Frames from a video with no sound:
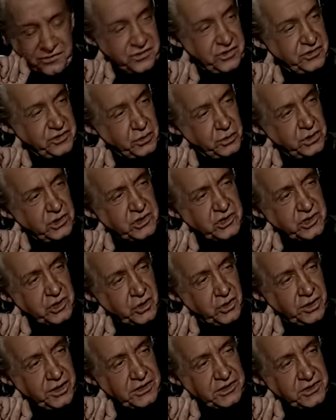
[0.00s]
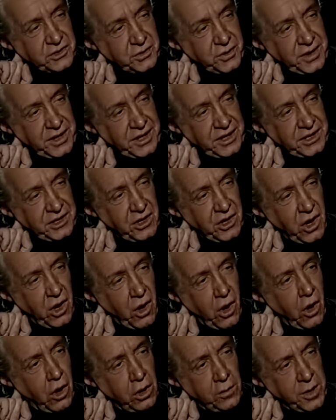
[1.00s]
Yes. Did you enjoy
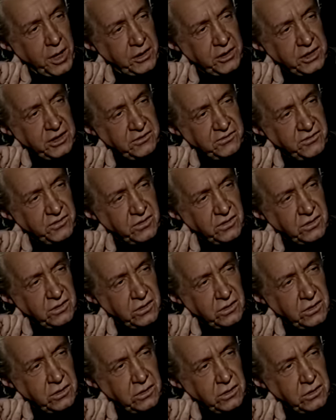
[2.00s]
doing All About Eve?